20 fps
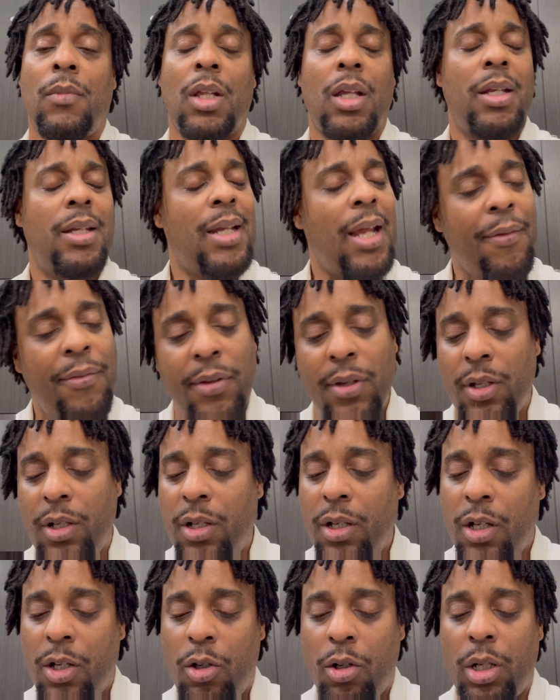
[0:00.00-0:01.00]
Nothing
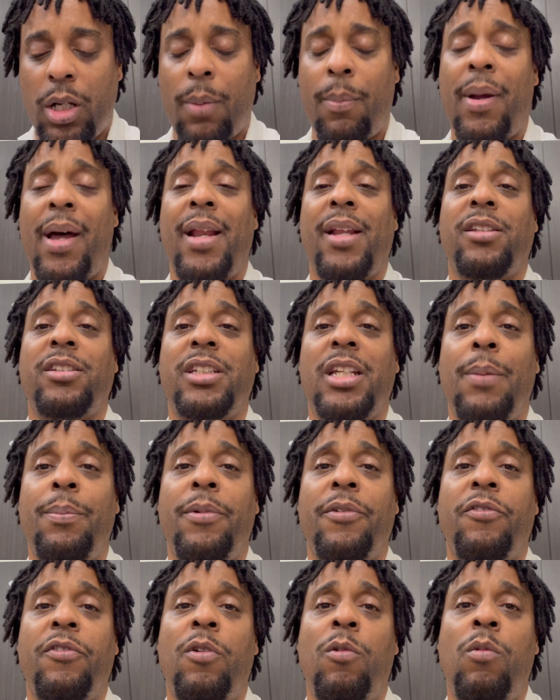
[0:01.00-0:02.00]
good gonna come out of
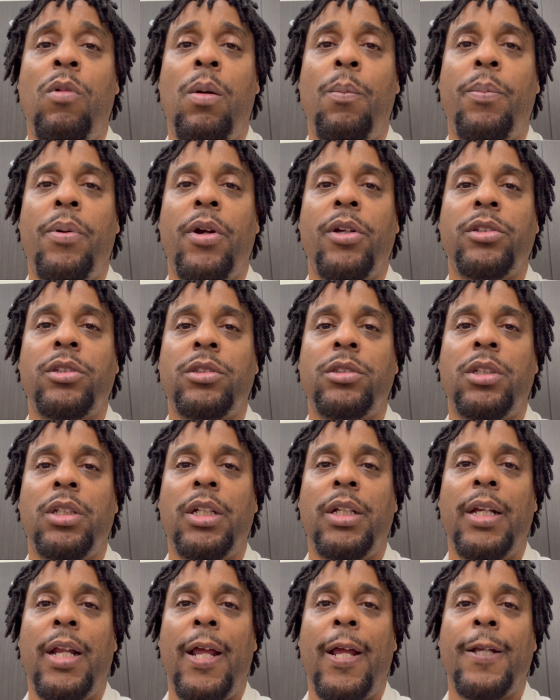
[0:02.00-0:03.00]
skipping from one person to
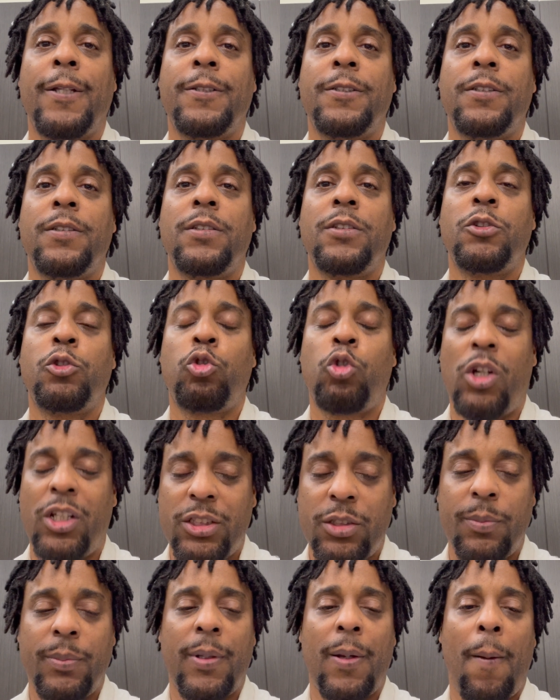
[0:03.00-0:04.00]
the next.
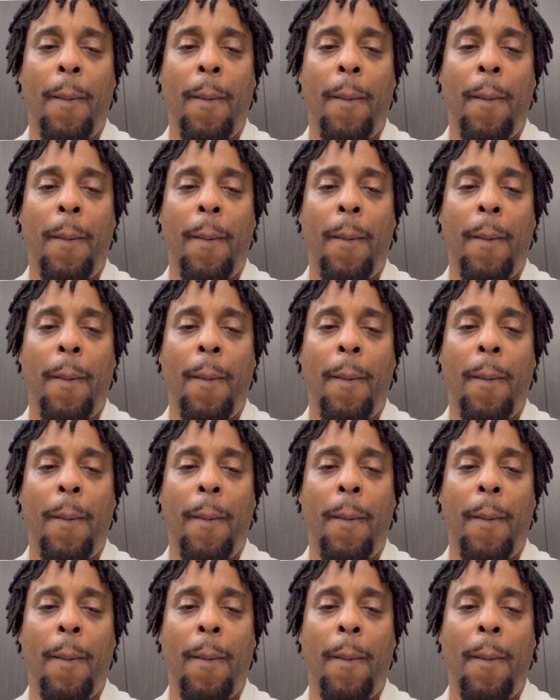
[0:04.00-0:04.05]
Trust me.